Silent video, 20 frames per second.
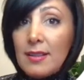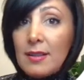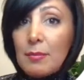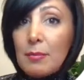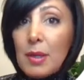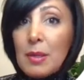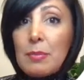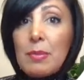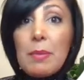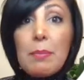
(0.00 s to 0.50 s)

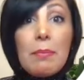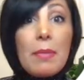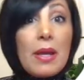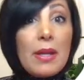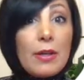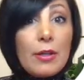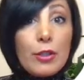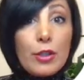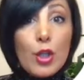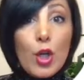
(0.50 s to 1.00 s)
might be
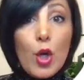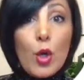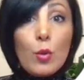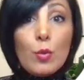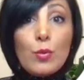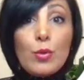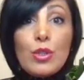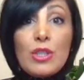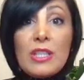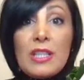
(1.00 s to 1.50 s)
better
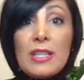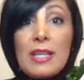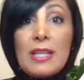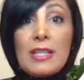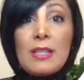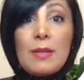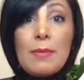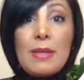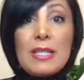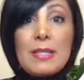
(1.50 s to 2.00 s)
known to the
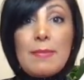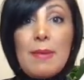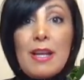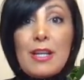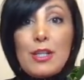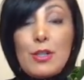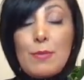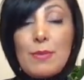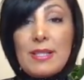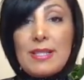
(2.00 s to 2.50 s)
database
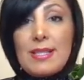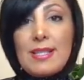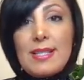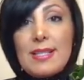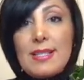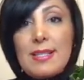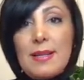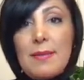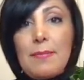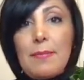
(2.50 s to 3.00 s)
management system.